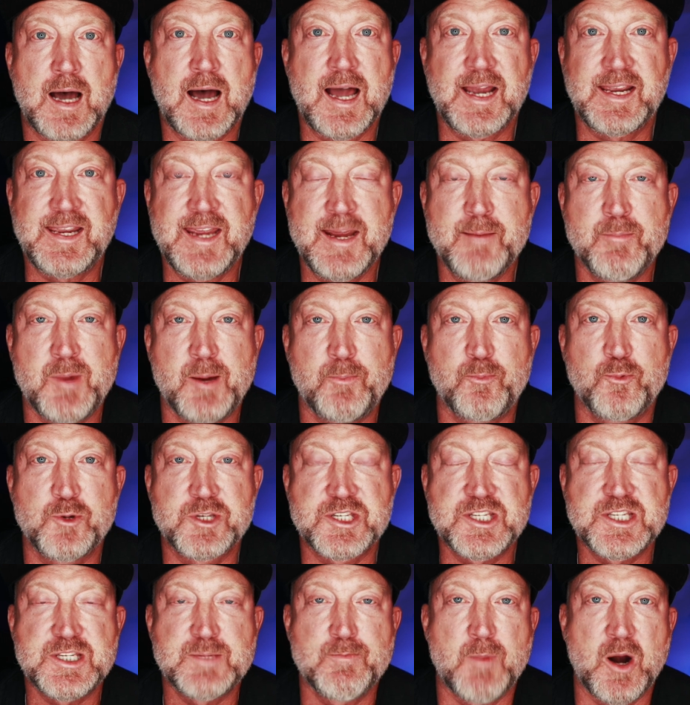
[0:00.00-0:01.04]
I came up with
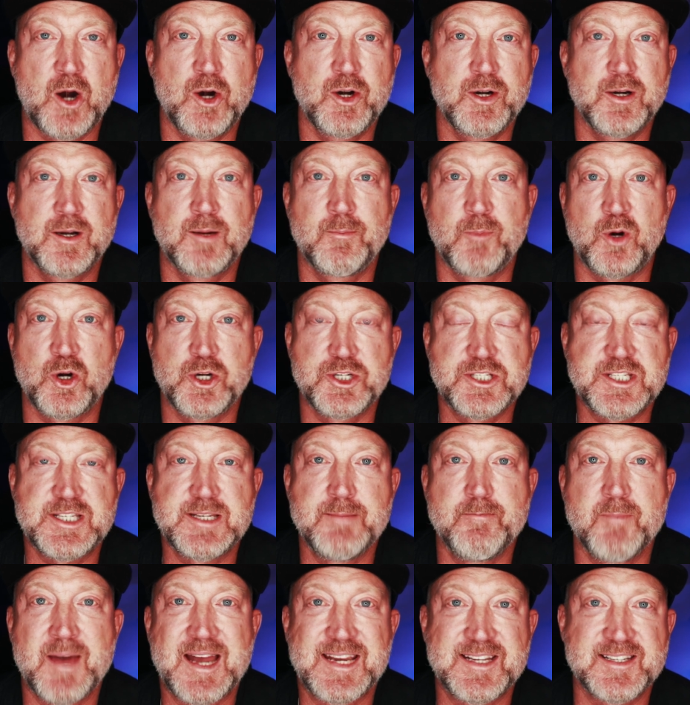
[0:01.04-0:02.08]
SMART
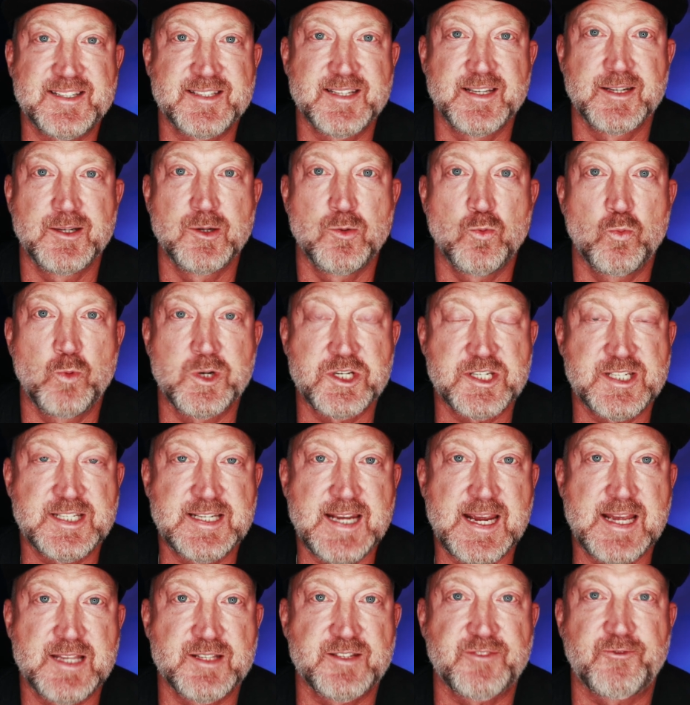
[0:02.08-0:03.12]
Emergency Medicine, which
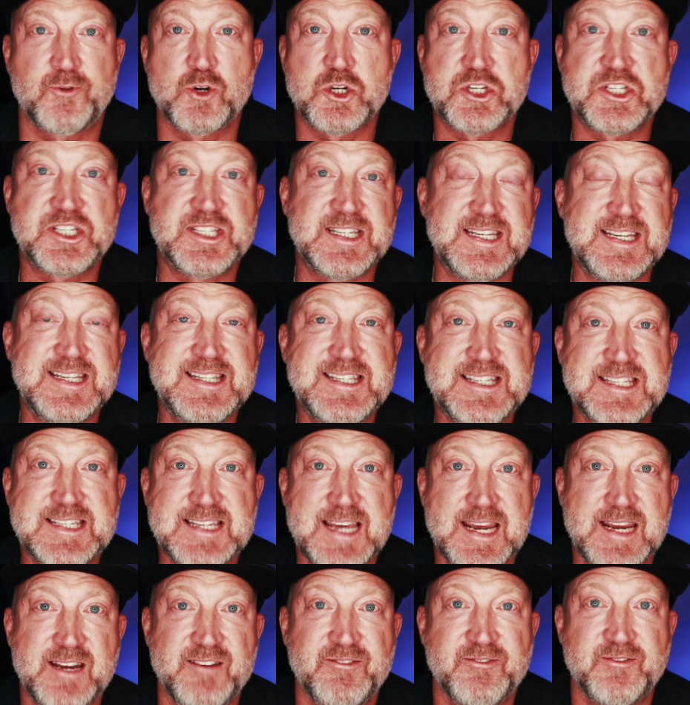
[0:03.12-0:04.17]
stands for Scene
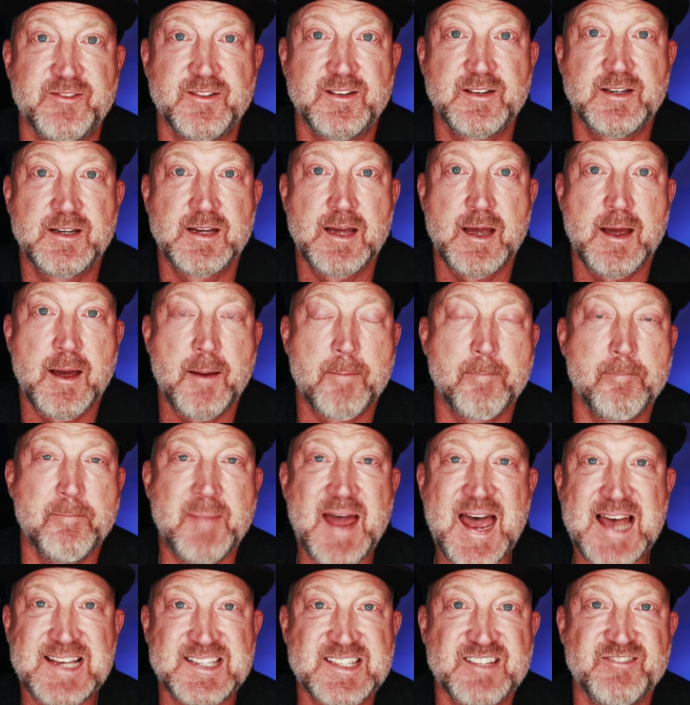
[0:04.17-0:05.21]
Safe,
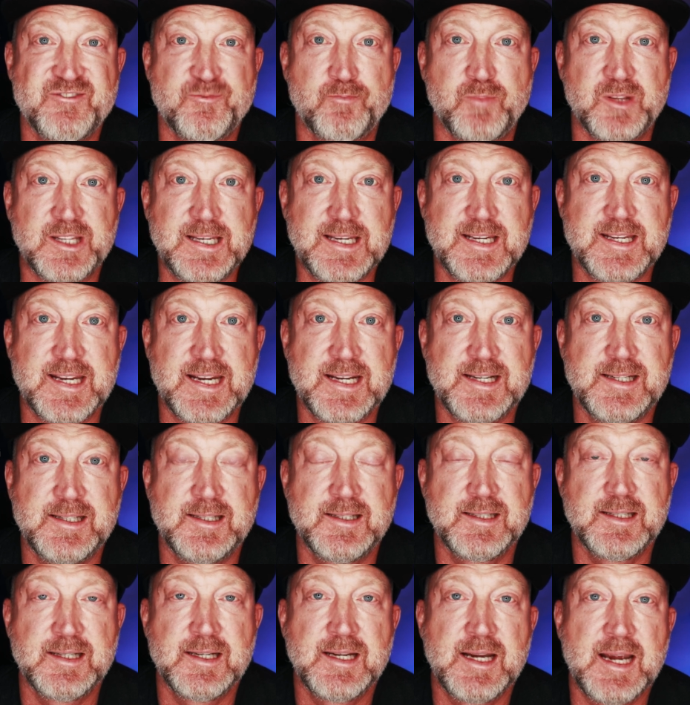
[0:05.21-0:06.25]
Massive
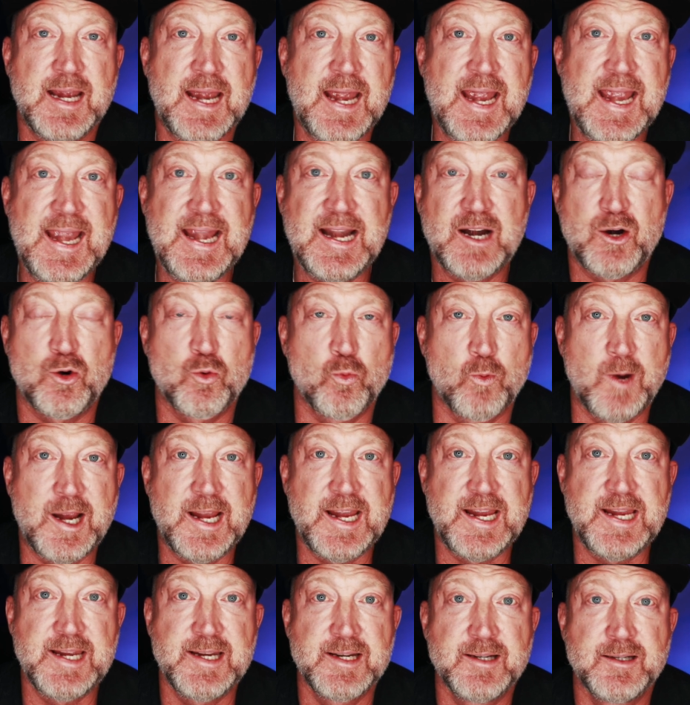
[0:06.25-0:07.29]
Bleeding,
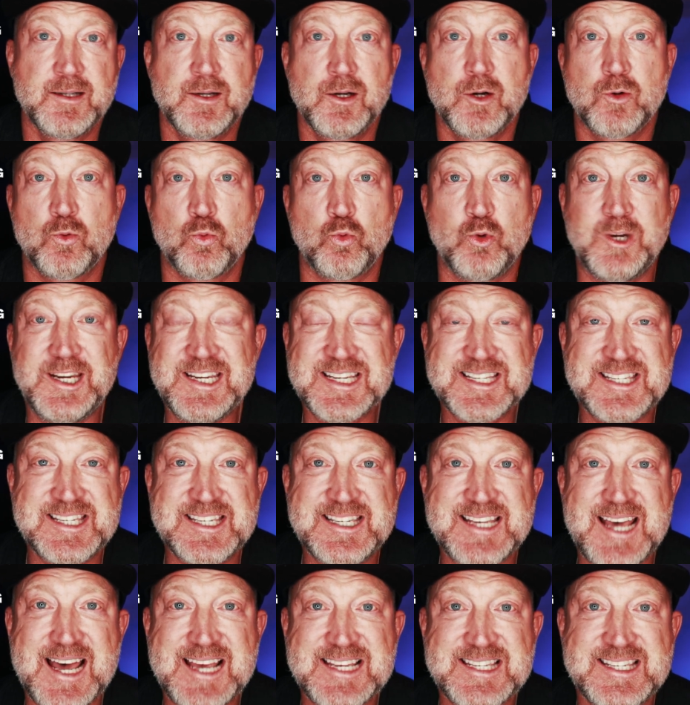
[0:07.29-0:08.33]
airway,
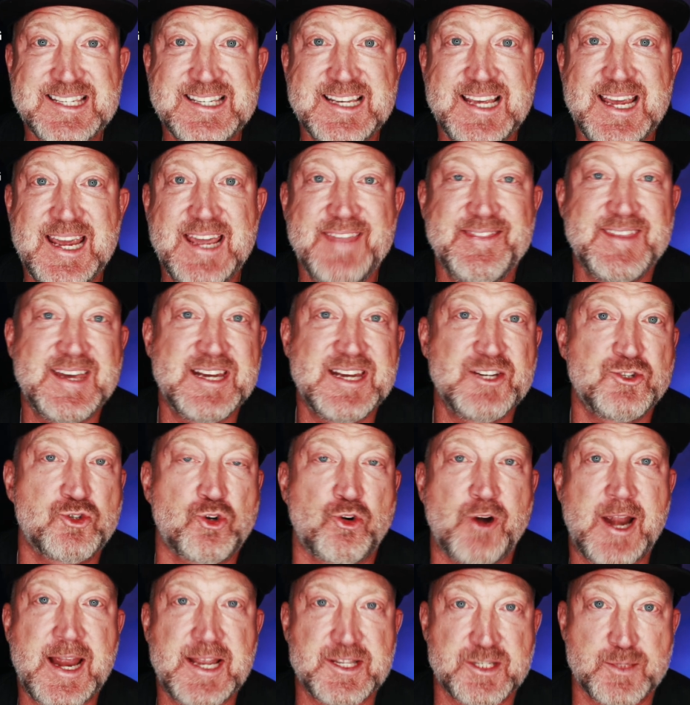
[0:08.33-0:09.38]
reassess, and then
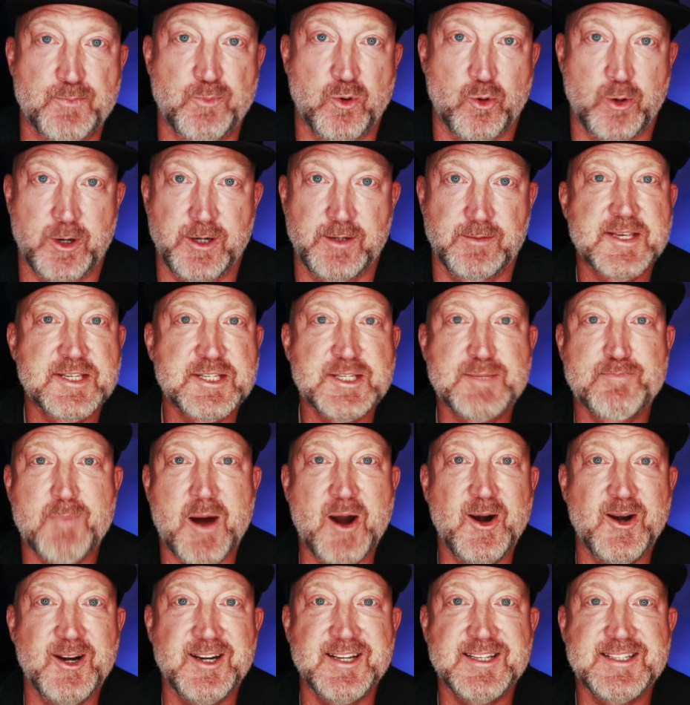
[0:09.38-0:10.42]
transport.
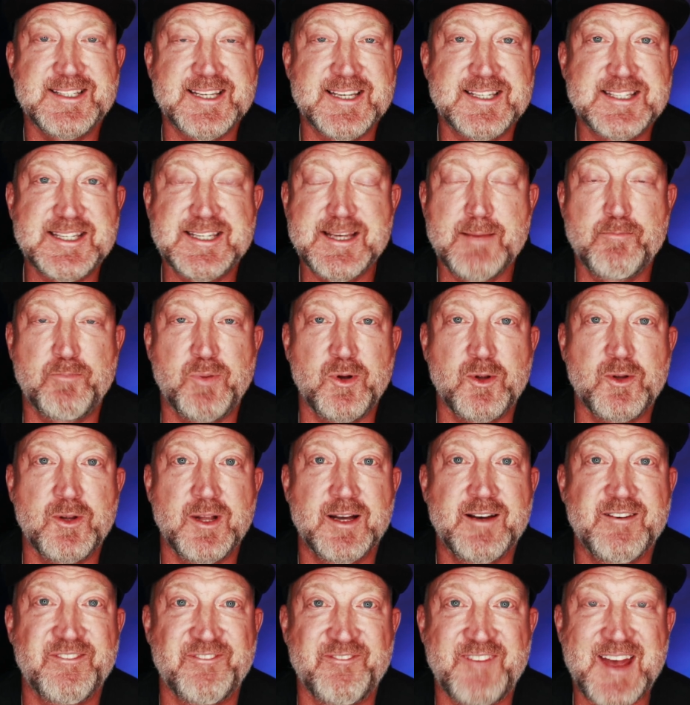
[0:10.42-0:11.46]
SMART is a simple,
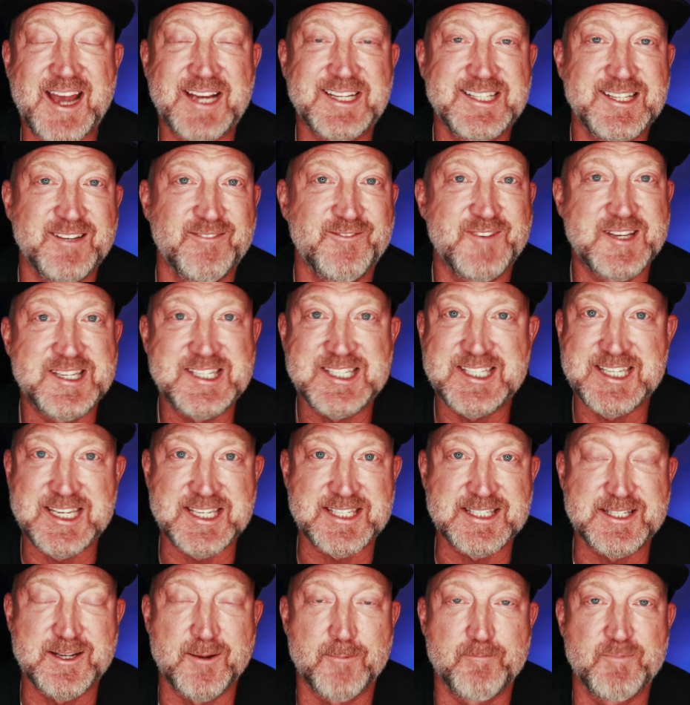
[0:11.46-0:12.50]
effective
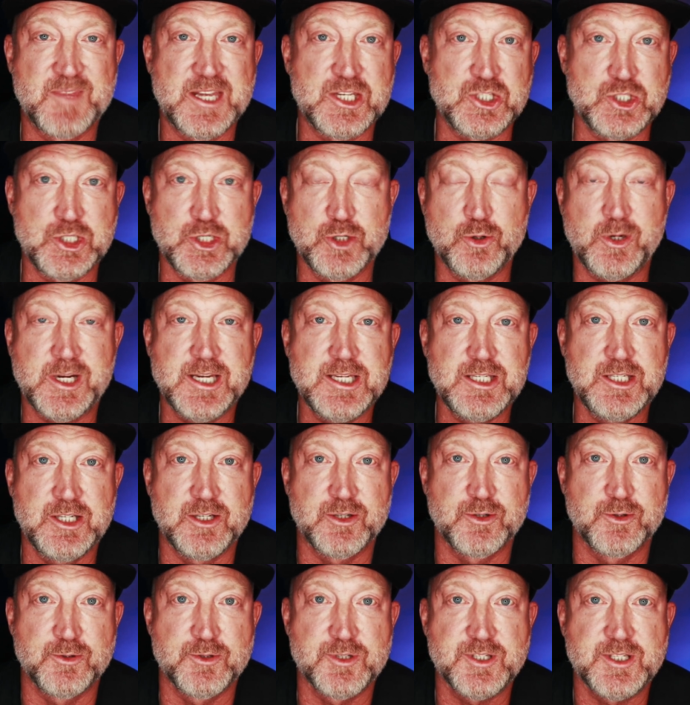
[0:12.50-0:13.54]
system that you can
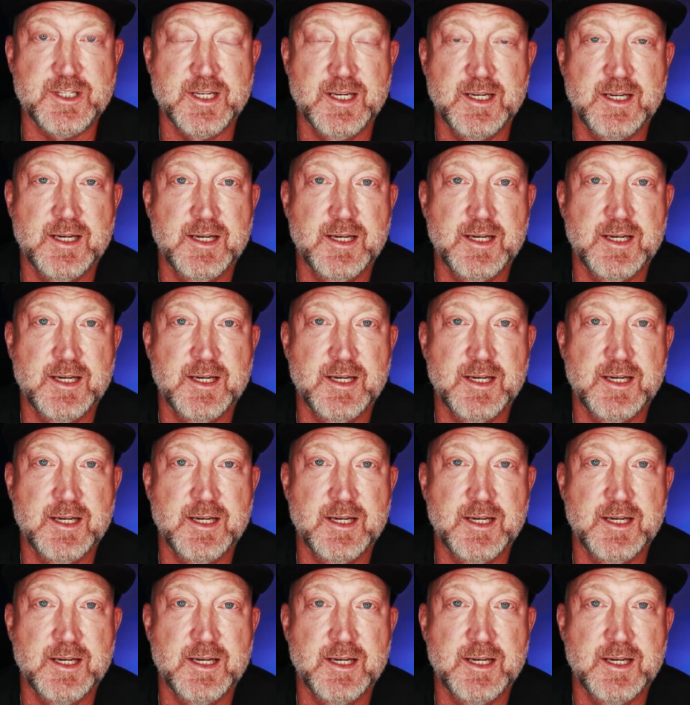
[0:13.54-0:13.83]
use